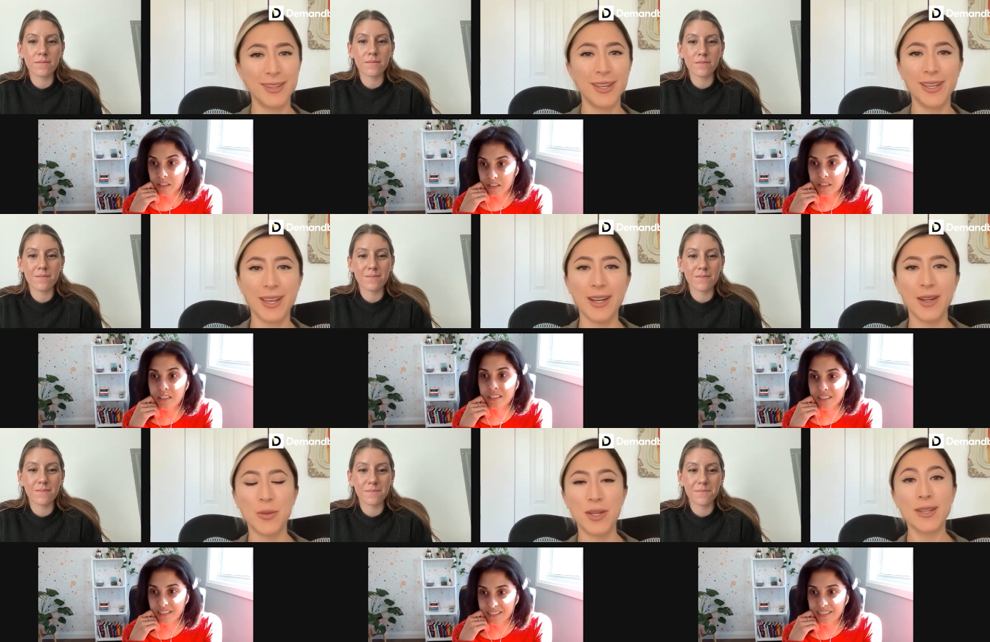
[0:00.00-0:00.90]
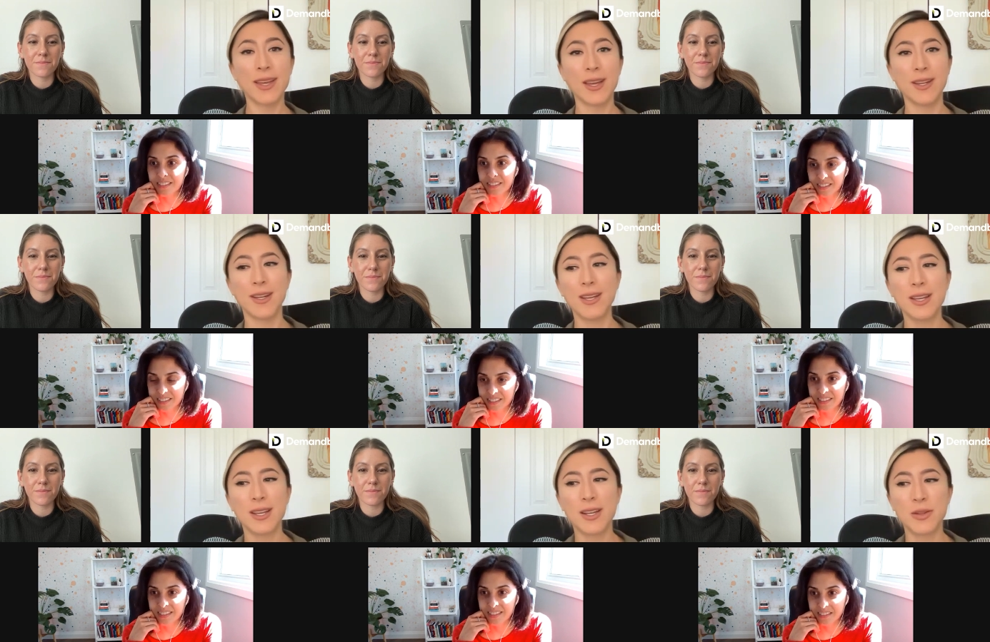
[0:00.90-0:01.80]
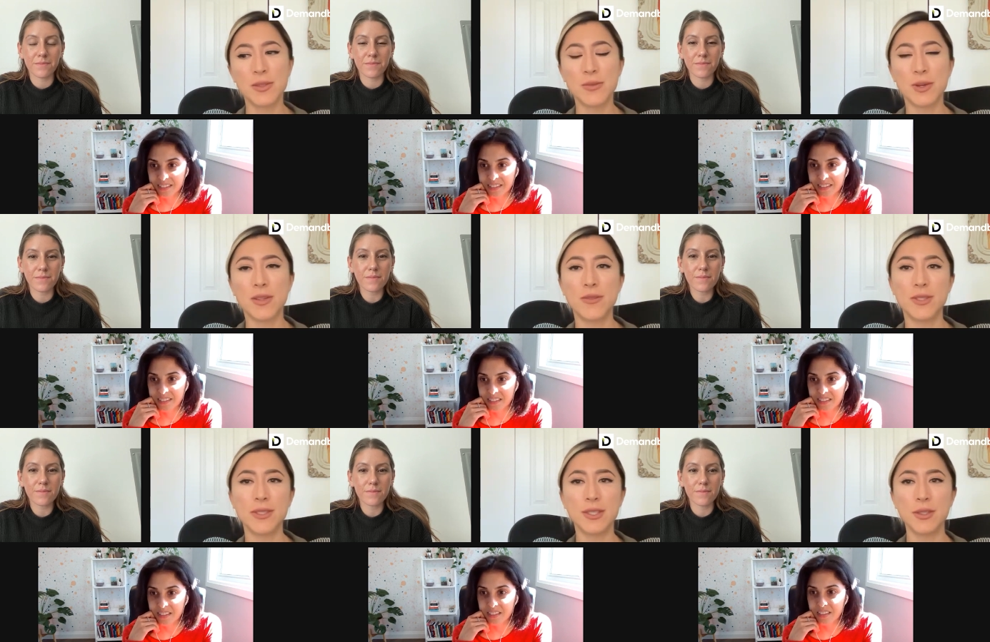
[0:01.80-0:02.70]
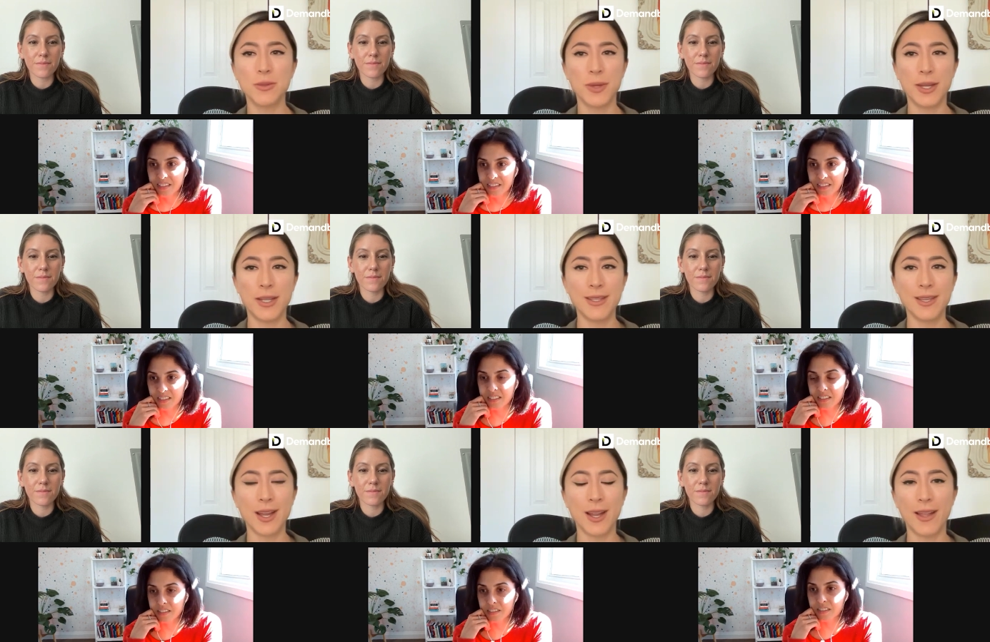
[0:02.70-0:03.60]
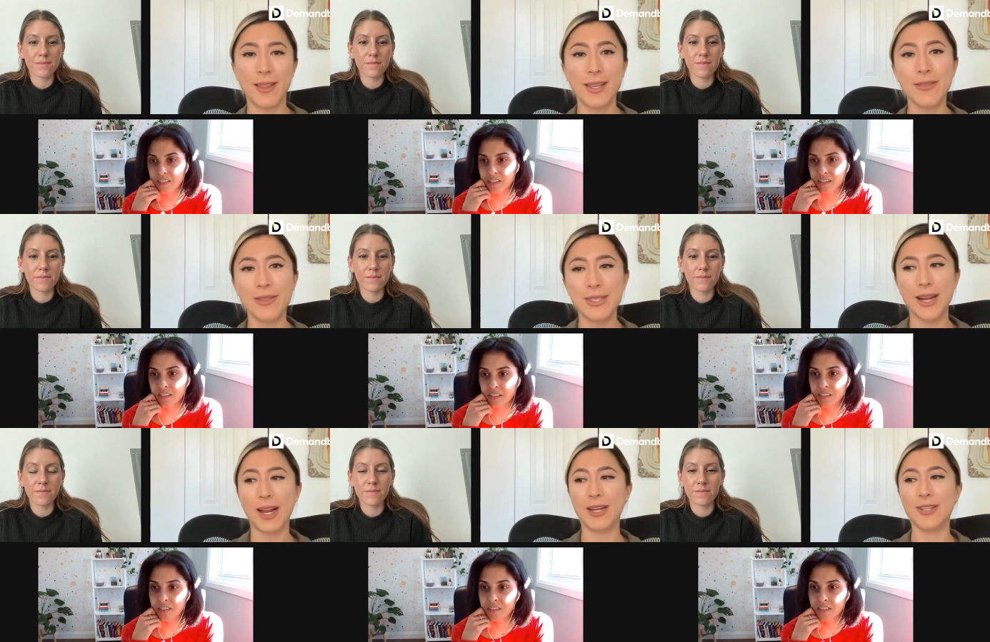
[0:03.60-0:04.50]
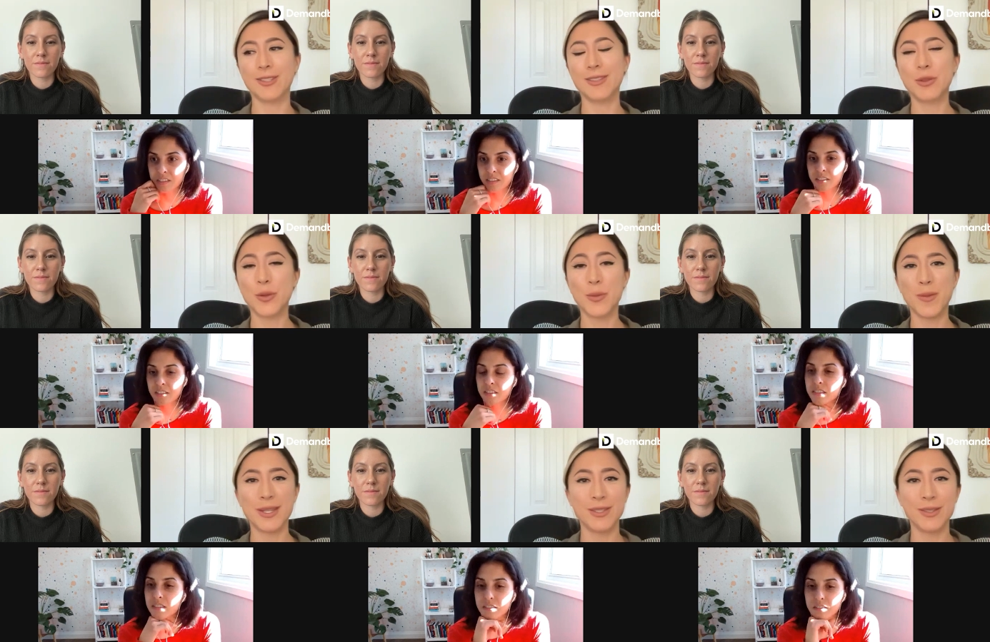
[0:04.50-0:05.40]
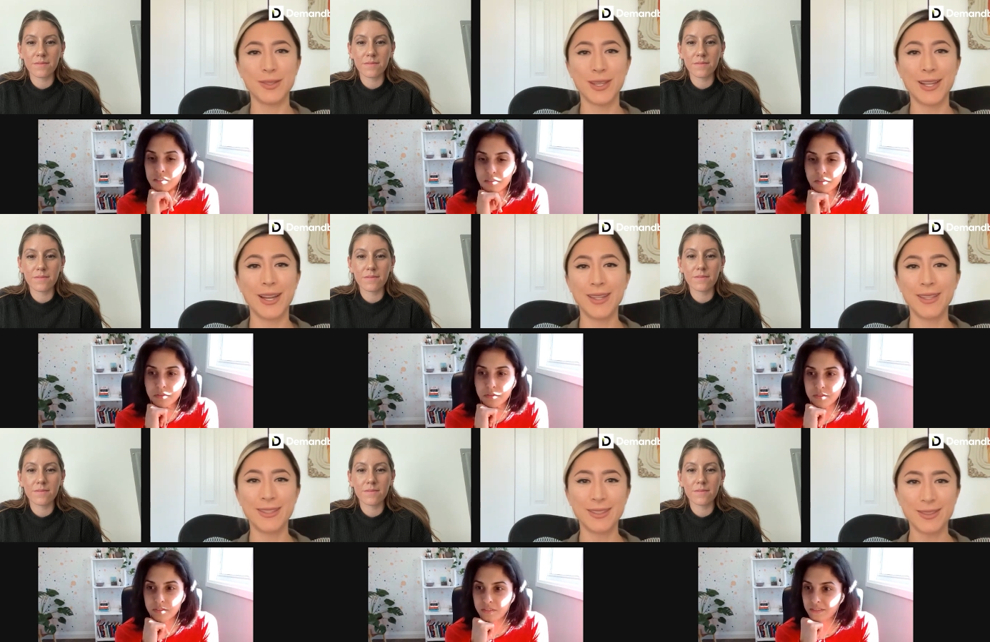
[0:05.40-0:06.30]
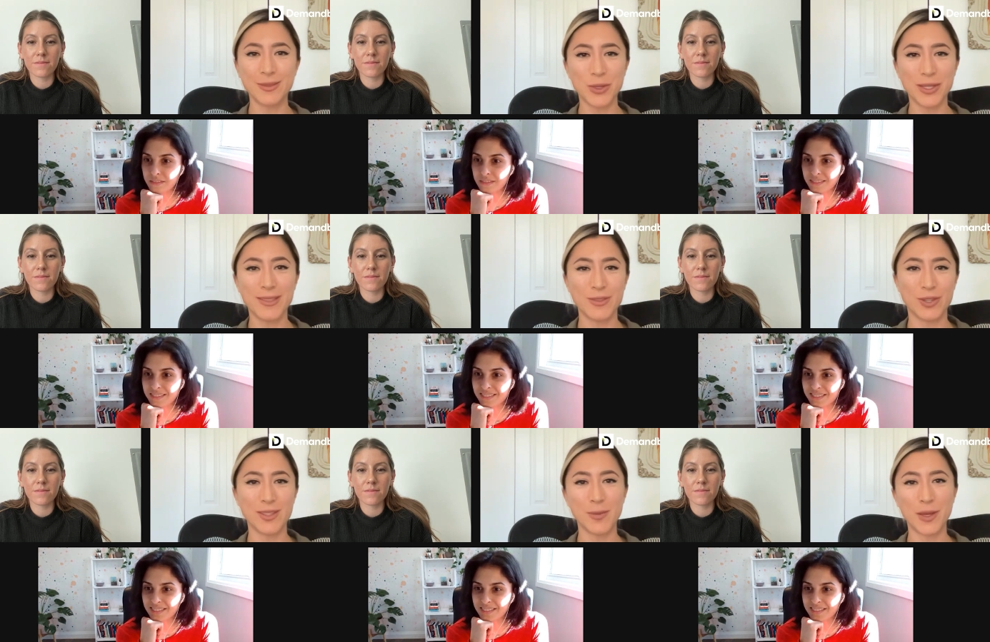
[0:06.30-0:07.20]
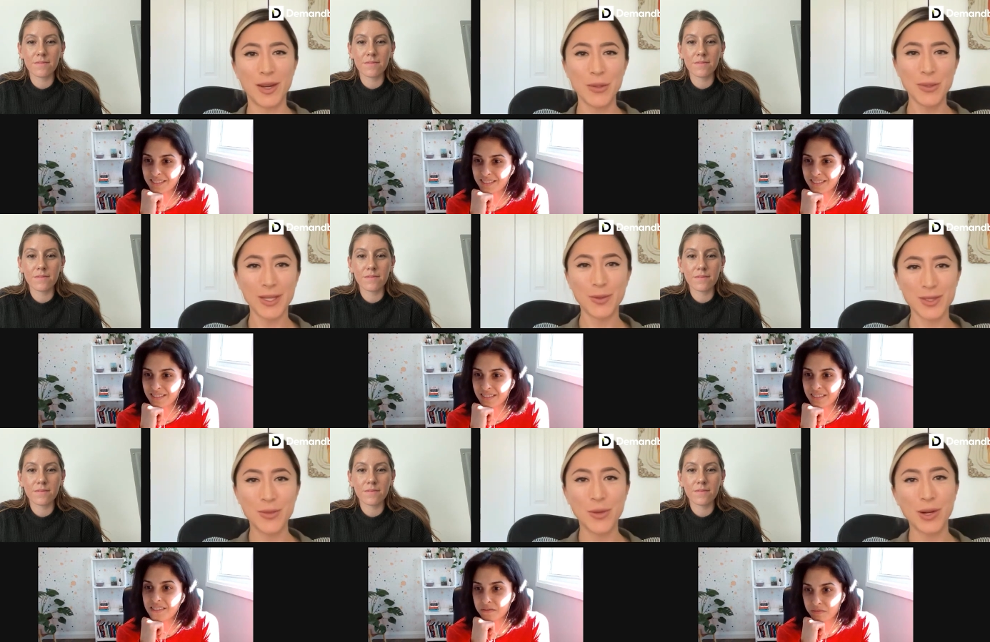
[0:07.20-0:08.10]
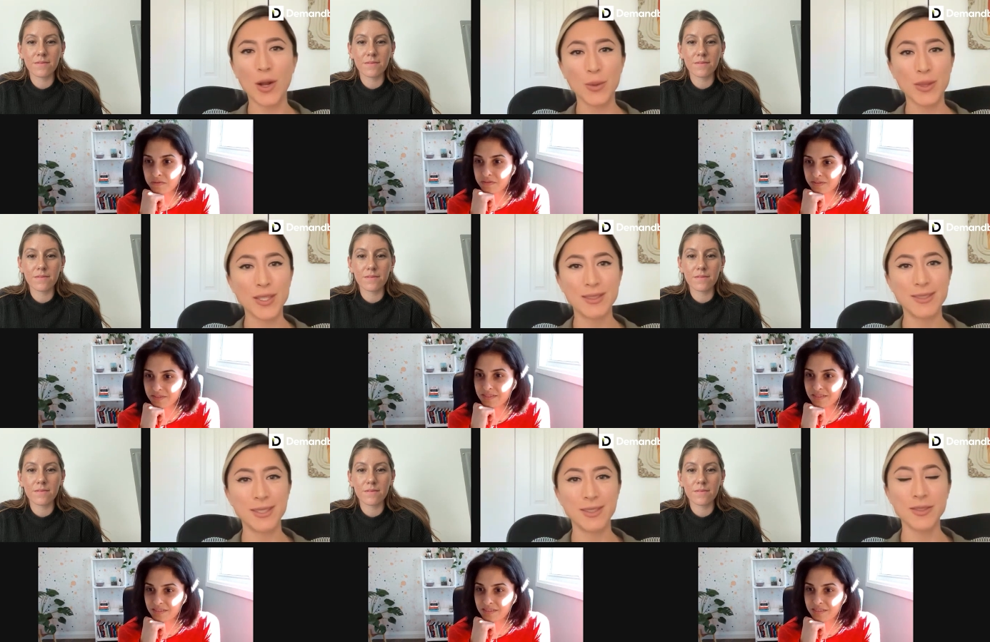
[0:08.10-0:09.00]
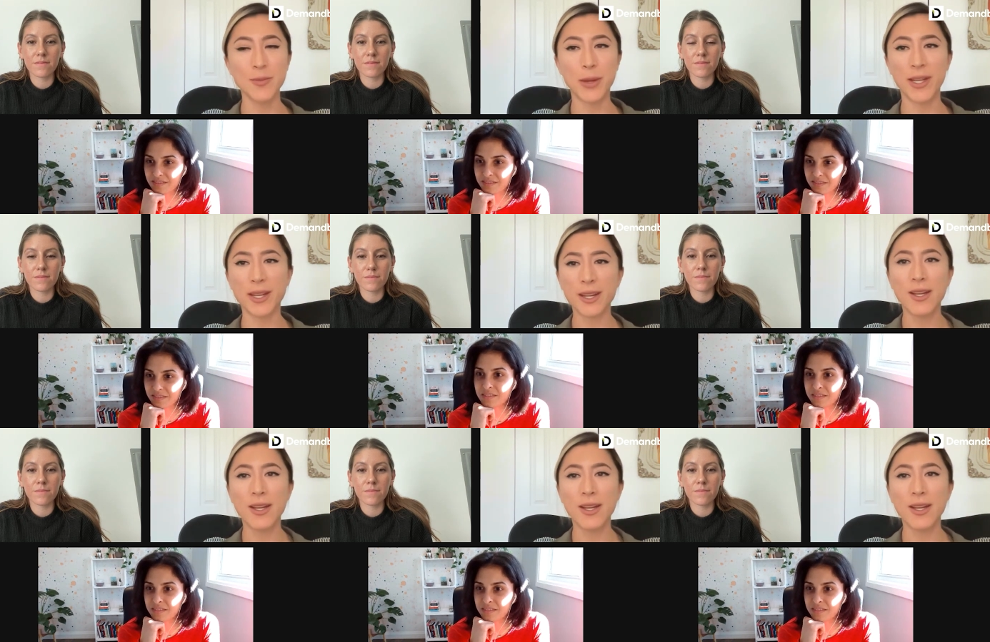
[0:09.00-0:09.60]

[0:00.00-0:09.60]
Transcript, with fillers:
Speaker 1: like anyone that you know it's relevant to like I, I, think even today i just told my manager i was like yeah this is really stressing me out like what's going on with these deals but